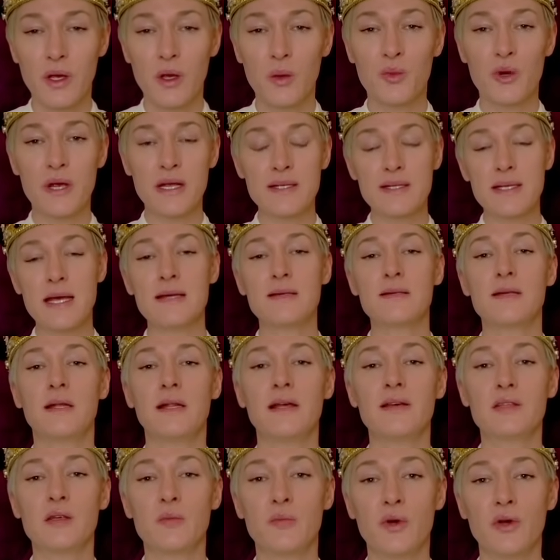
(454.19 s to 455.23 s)
Princess
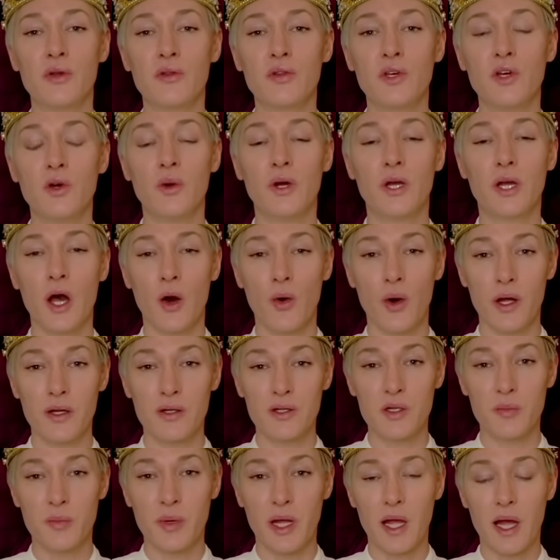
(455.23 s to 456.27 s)
Elizabeth, who would go on
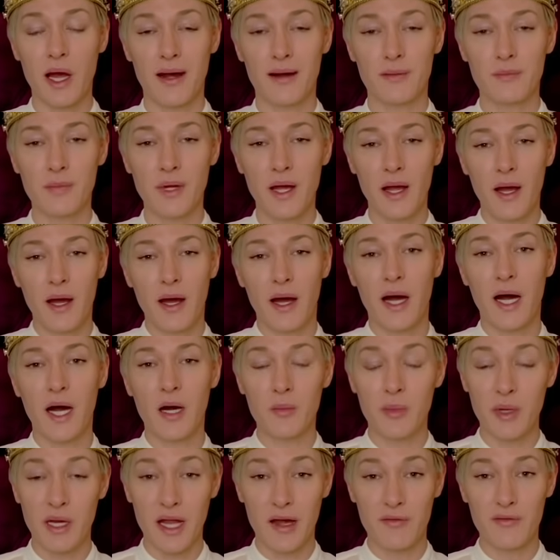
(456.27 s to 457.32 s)
to become our
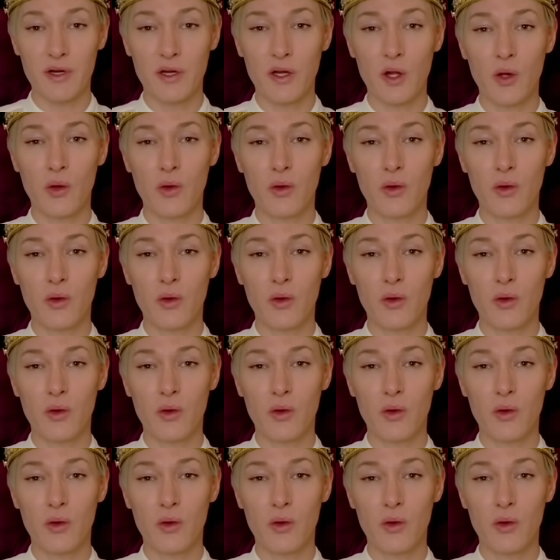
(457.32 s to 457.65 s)
beloved